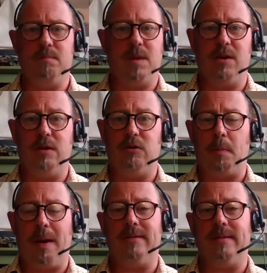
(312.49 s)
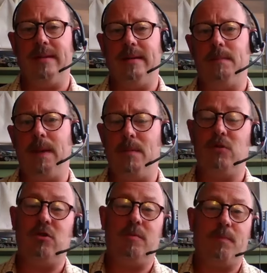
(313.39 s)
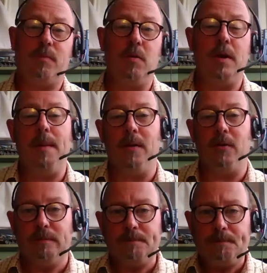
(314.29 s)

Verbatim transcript: and use a painter, paintbrush, or an airbrush.